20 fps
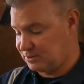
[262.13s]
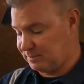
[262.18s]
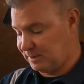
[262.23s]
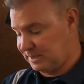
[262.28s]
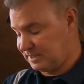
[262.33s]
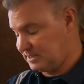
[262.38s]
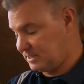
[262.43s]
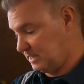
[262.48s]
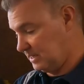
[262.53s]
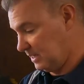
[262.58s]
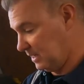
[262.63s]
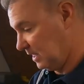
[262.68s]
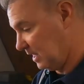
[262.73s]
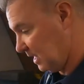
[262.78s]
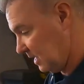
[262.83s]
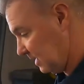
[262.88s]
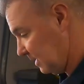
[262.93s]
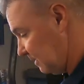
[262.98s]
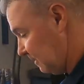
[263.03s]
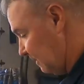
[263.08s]
to me because he didn't
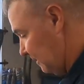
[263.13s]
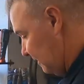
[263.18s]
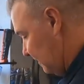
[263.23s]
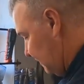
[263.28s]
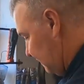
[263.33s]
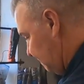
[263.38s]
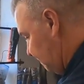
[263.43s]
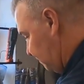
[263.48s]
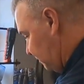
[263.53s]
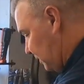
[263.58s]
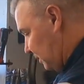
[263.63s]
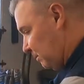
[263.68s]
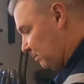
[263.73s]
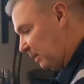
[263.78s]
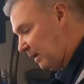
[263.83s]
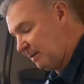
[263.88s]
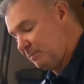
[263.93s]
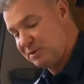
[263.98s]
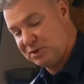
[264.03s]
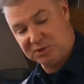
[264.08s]
like it.
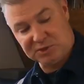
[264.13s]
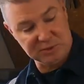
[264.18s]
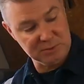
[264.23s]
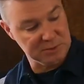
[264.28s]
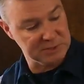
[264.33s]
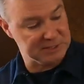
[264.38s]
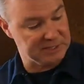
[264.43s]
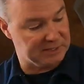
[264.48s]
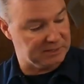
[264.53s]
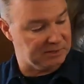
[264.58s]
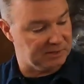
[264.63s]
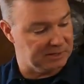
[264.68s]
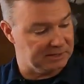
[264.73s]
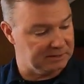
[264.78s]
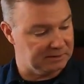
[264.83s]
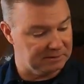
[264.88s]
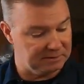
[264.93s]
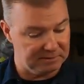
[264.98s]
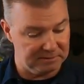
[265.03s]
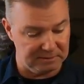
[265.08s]
But I'm just using it
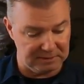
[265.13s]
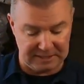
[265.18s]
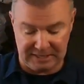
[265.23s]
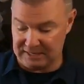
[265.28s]
on the